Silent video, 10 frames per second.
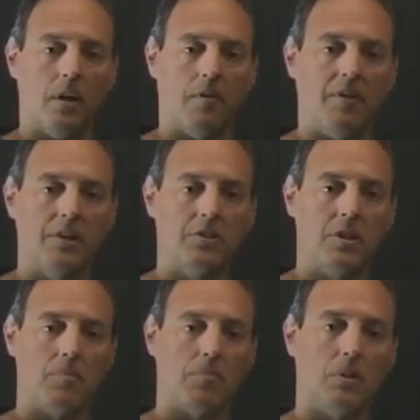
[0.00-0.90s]
eventually
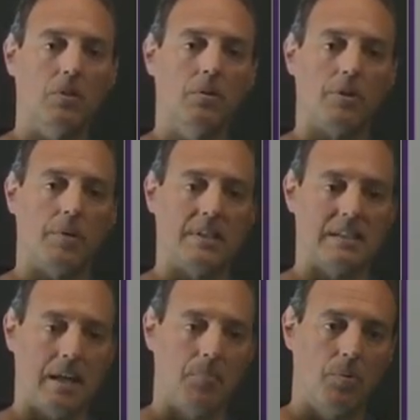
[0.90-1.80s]
the blue and the red
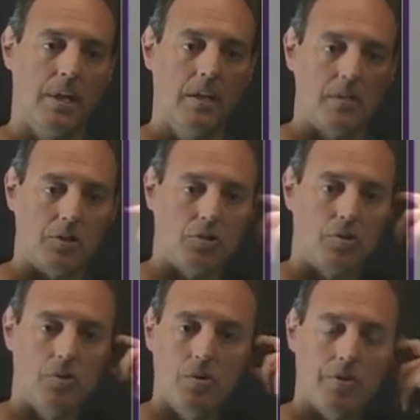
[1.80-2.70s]
separate, the
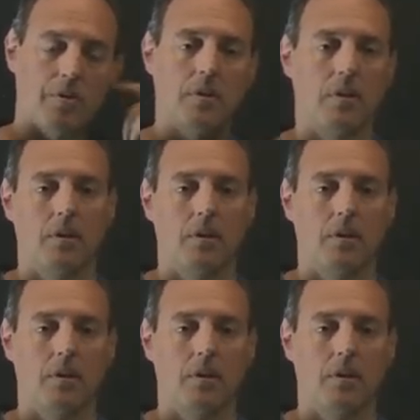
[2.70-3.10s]
truth